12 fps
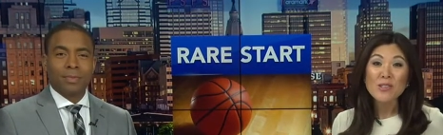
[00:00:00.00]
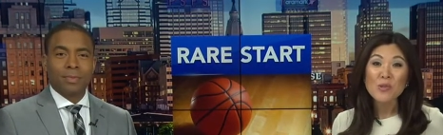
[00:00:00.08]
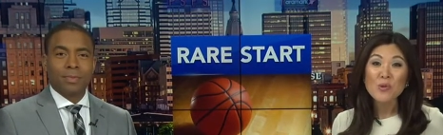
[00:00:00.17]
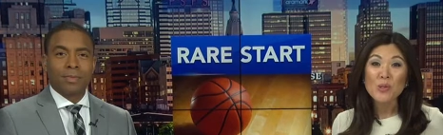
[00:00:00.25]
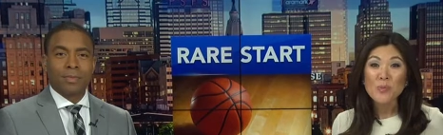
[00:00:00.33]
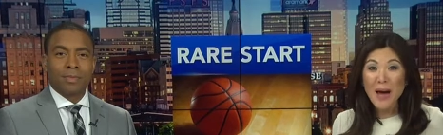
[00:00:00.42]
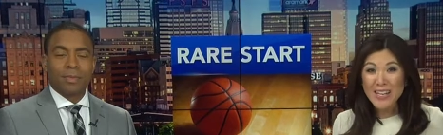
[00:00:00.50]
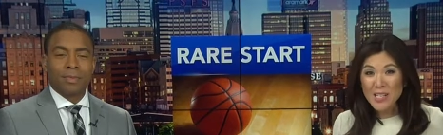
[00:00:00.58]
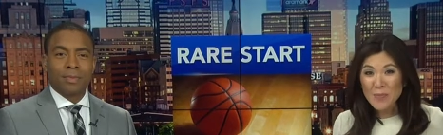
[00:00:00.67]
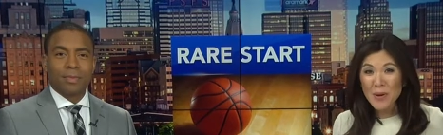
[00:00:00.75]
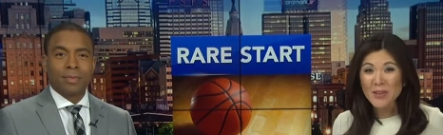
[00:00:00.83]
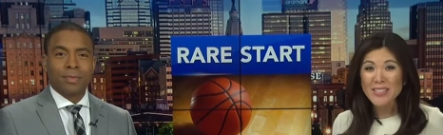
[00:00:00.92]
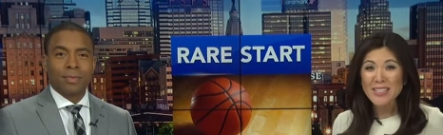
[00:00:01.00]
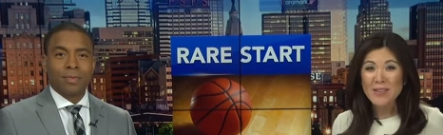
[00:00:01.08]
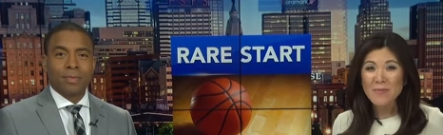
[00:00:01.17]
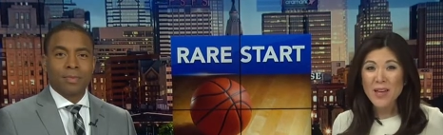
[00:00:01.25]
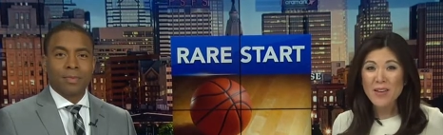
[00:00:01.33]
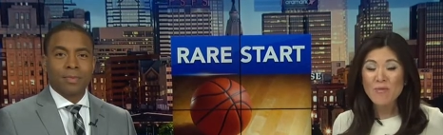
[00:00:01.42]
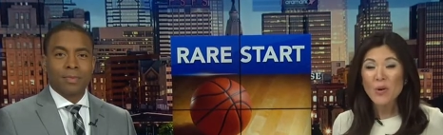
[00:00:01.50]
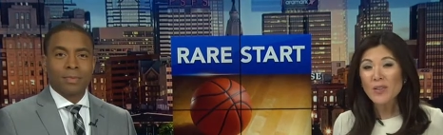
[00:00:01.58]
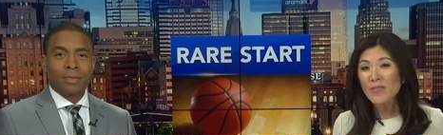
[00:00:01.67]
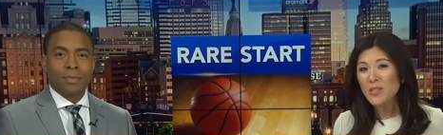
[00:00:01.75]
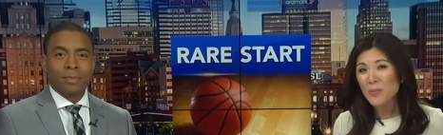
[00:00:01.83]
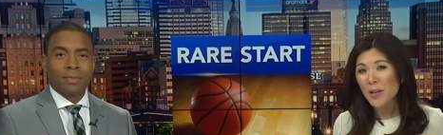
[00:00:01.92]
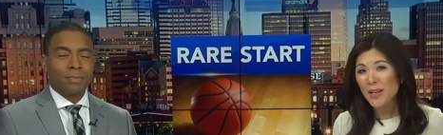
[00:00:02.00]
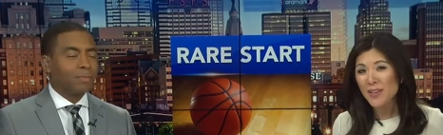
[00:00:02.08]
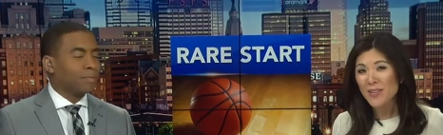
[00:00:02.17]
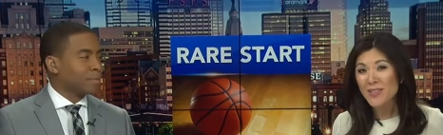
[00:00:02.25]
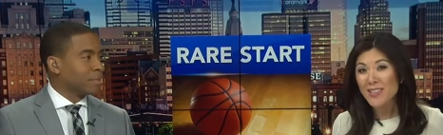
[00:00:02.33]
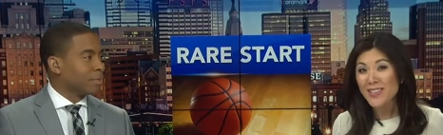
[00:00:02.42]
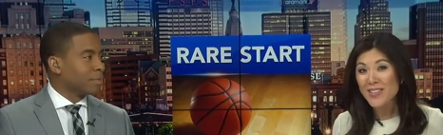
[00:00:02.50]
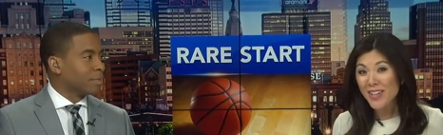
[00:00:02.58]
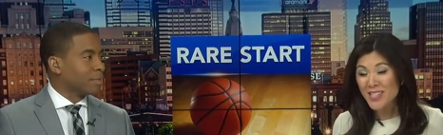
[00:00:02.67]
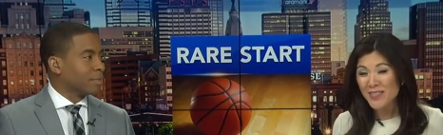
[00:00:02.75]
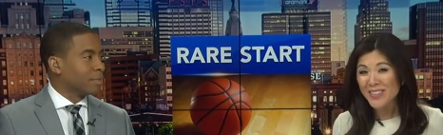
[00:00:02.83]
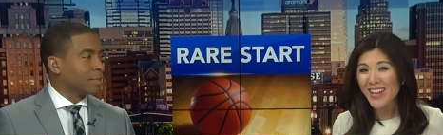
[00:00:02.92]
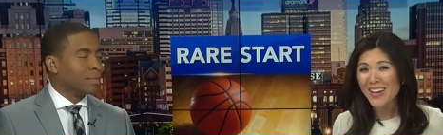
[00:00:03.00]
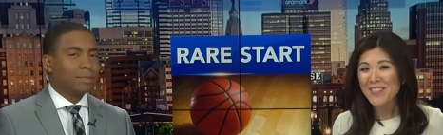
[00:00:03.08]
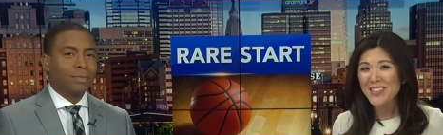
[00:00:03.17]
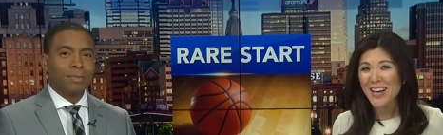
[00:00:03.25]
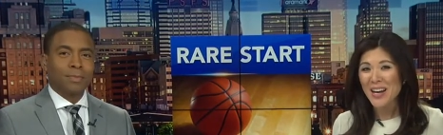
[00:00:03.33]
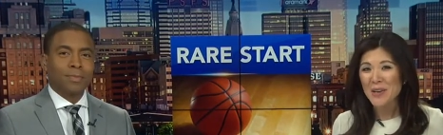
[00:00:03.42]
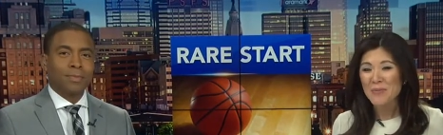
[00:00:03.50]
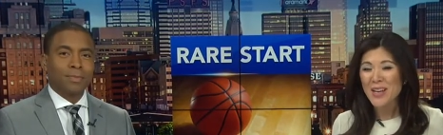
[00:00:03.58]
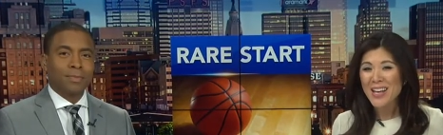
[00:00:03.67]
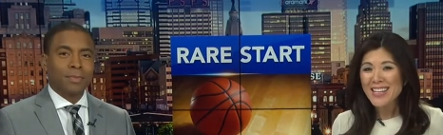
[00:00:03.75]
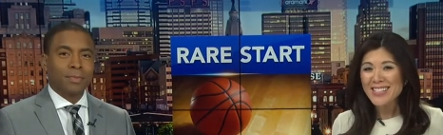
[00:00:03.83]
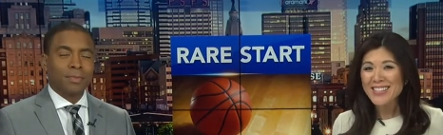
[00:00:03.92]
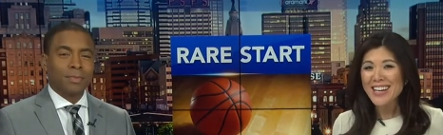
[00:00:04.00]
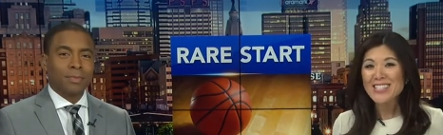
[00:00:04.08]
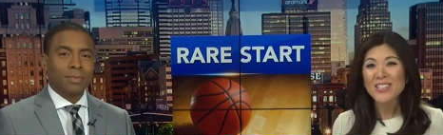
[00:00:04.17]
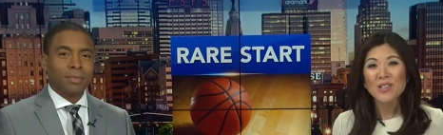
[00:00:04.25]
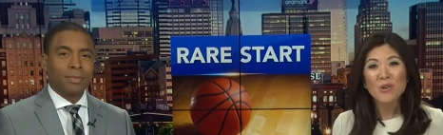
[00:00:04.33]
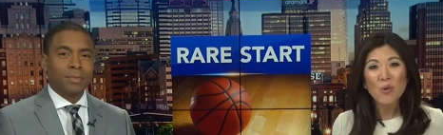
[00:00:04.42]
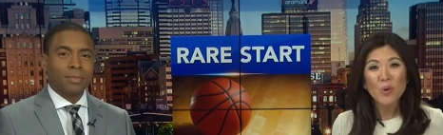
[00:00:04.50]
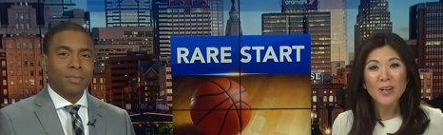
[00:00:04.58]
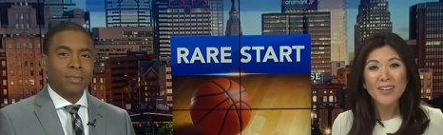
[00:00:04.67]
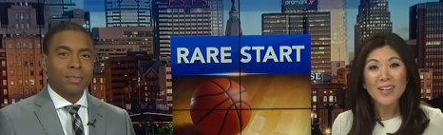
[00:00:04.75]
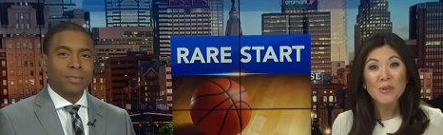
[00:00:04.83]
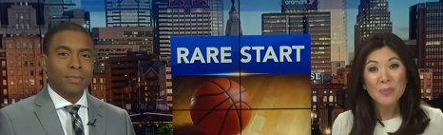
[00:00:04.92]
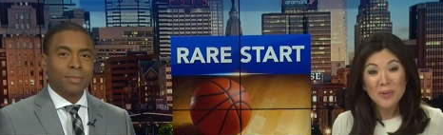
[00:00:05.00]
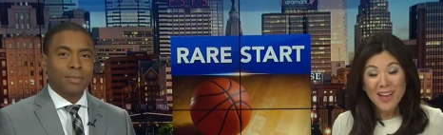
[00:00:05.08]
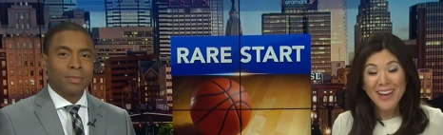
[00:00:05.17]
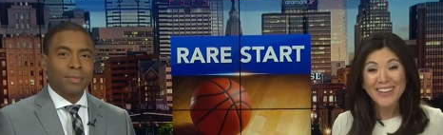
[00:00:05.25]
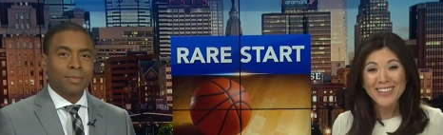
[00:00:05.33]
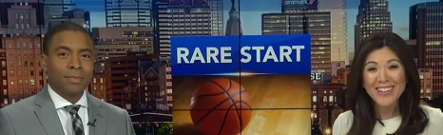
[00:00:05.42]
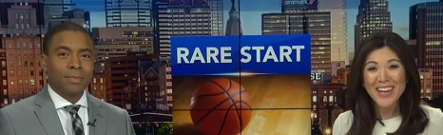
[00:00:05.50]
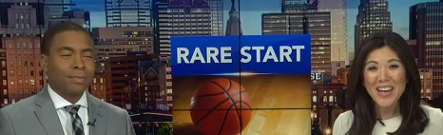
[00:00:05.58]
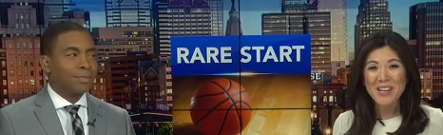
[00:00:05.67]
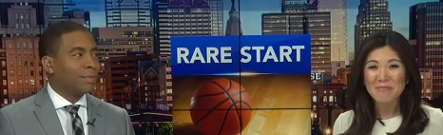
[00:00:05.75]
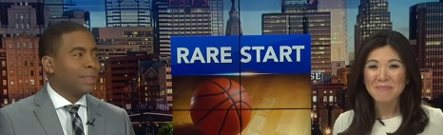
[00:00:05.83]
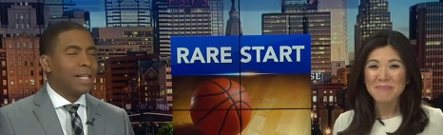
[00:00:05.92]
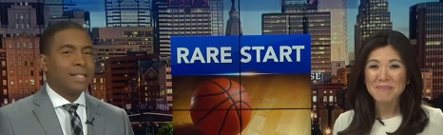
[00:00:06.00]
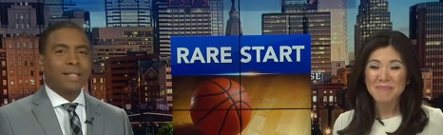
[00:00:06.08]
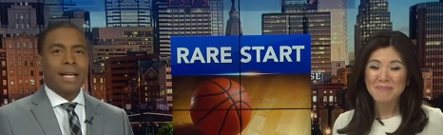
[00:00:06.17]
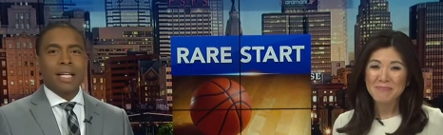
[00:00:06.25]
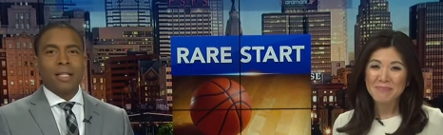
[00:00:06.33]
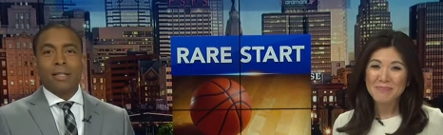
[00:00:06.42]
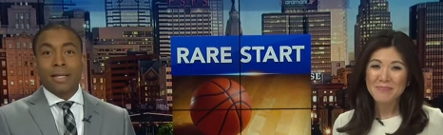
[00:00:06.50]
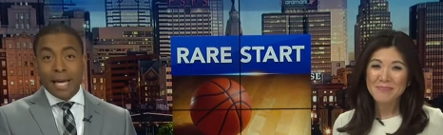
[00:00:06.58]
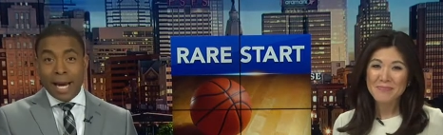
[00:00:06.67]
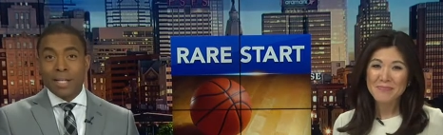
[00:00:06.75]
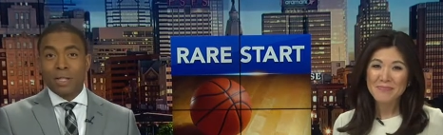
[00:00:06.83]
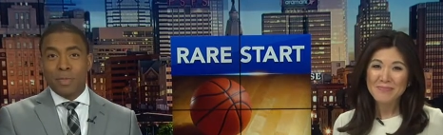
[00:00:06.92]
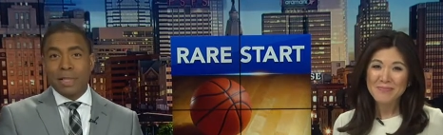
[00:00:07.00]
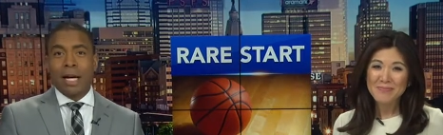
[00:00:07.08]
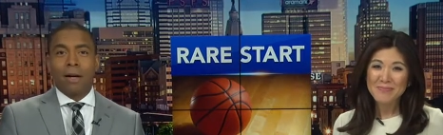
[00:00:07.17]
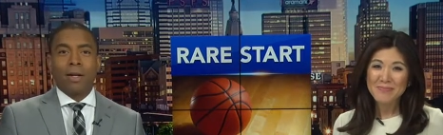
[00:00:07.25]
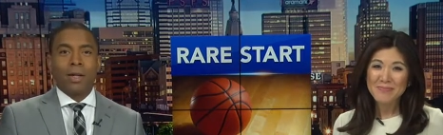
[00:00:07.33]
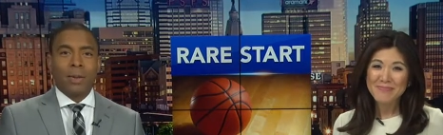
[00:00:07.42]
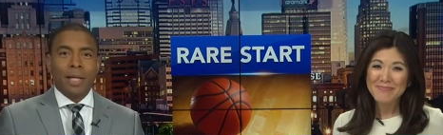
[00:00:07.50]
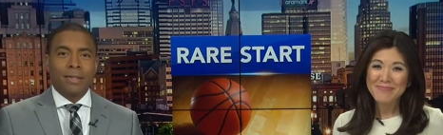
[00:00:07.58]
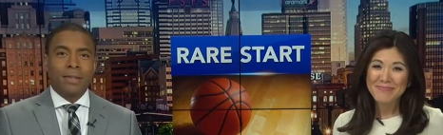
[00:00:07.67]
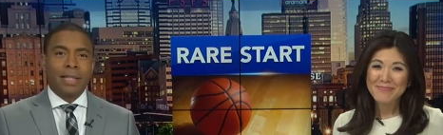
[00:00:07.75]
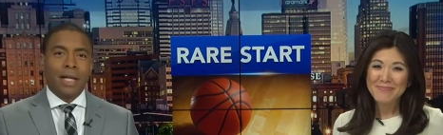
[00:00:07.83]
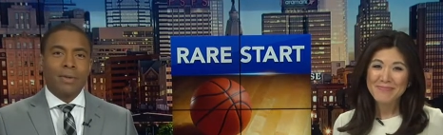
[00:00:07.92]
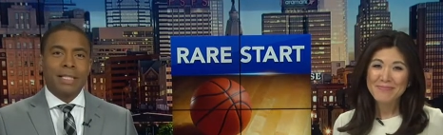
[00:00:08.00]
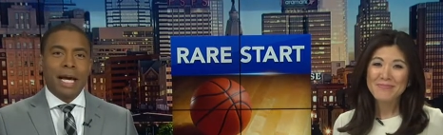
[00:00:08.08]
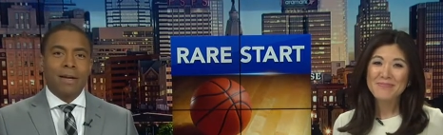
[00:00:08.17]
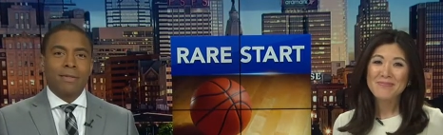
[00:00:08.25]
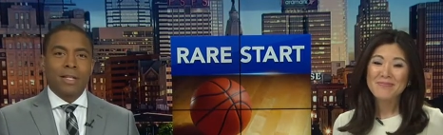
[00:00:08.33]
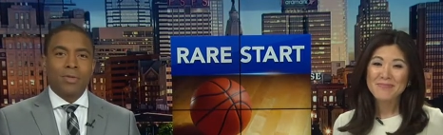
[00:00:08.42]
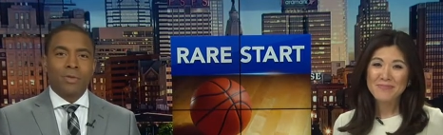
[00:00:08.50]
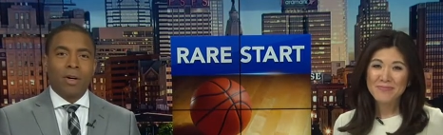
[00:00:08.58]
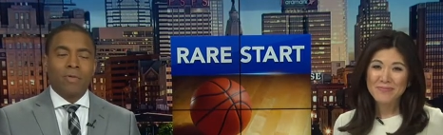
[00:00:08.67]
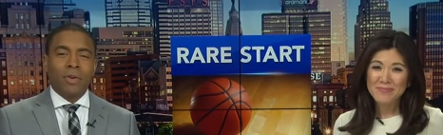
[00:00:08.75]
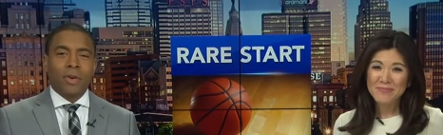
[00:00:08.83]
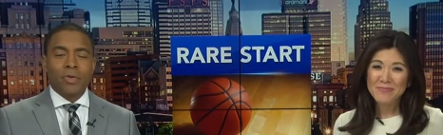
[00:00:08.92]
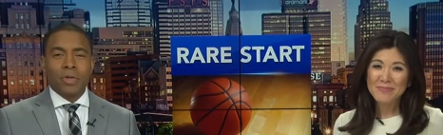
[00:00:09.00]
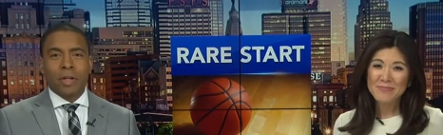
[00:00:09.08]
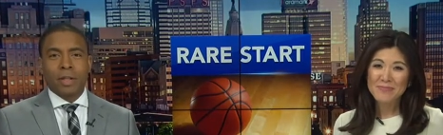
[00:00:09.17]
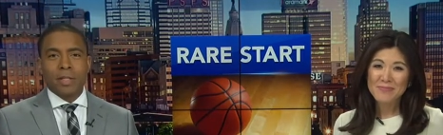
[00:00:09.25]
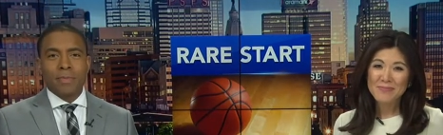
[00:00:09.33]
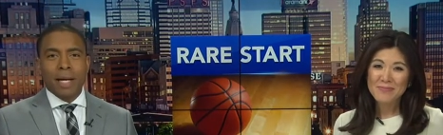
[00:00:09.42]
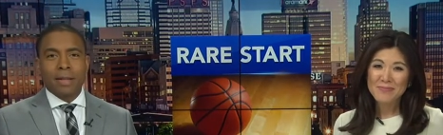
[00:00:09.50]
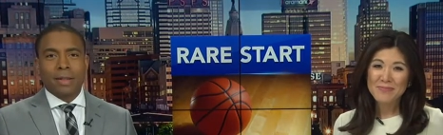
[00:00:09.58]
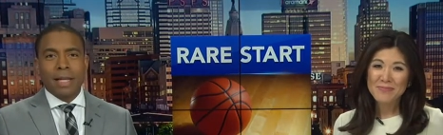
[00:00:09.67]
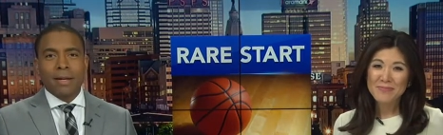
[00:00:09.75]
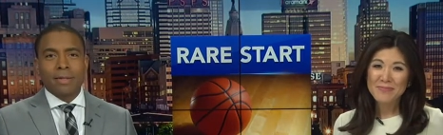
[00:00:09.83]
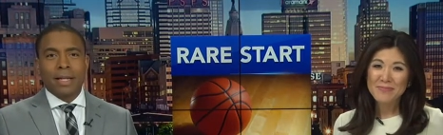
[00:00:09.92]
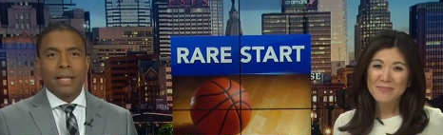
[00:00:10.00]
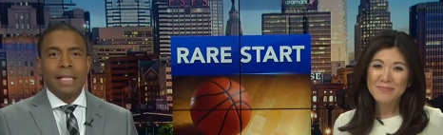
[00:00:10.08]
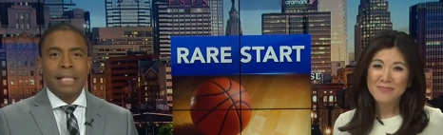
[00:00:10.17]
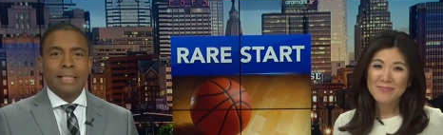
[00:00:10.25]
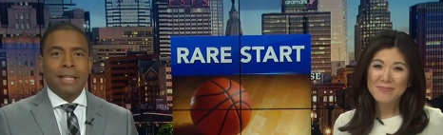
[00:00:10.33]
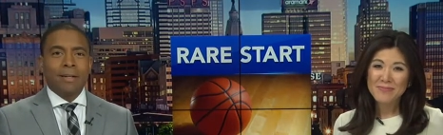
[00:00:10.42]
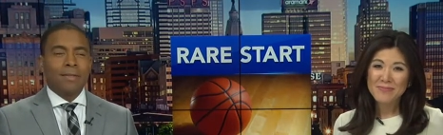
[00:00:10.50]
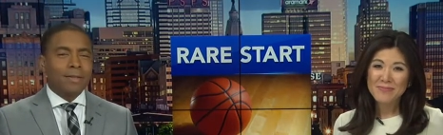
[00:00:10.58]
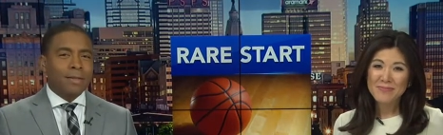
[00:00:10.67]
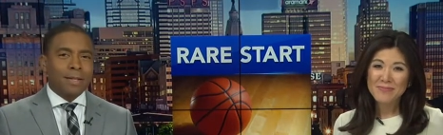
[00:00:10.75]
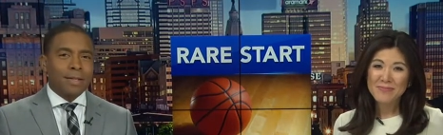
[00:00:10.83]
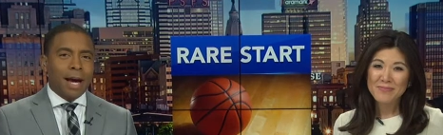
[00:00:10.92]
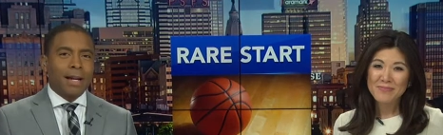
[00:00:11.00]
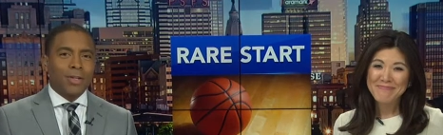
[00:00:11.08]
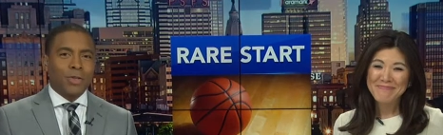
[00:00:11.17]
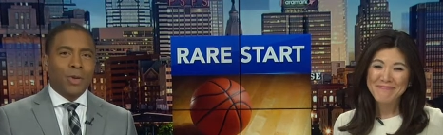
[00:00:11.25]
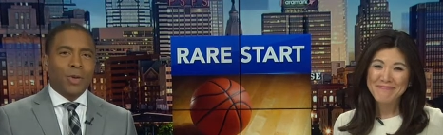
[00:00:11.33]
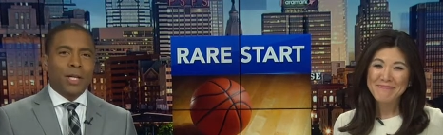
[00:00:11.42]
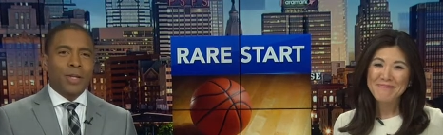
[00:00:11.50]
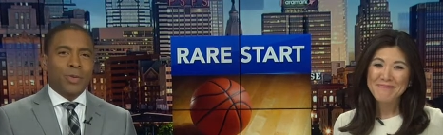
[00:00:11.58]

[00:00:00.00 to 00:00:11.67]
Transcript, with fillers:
Speaker 1: the school's basketball team gave one of its players a chance of a lifetime to take to the court and play in a game.
Speaker 2: Yes, Kate, Kate Spadaro is a teen with Down syndrome. Photojournalist Mike Niklauski tells this exciting story